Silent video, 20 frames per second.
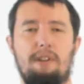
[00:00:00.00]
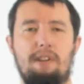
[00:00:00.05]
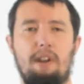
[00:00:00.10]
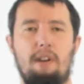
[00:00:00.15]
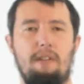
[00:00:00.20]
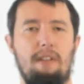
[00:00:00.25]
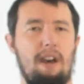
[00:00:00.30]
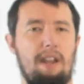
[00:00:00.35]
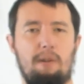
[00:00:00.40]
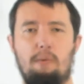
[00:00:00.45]

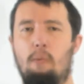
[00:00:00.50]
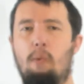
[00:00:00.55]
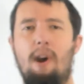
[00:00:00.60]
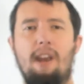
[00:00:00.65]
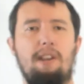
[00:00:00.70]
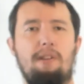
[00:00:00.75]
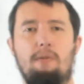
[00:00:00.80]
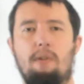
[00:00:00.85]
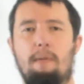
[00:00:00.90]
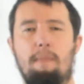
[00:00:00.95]
So that's
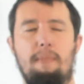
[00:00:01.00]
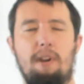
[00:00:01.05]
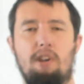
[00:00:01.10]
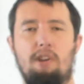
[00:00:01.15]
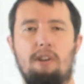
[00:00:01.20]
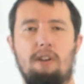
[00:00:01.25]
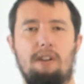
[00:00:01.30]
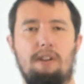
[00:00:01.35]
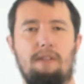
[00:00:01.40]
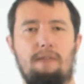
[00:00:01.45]
way too
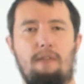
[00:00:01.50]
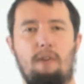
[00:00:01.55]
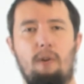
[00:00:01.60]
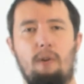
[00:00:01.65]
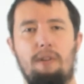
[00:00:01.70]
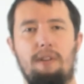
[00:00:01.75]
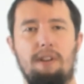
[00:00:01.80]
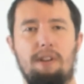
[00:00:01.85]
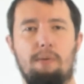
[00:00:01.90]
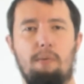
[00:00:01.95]
ambitious
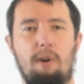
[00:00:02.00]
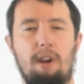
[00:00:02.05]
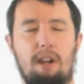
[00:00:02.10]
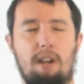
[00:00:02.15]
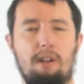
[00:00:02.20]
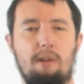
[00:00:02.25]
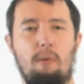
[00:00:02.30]
for this week.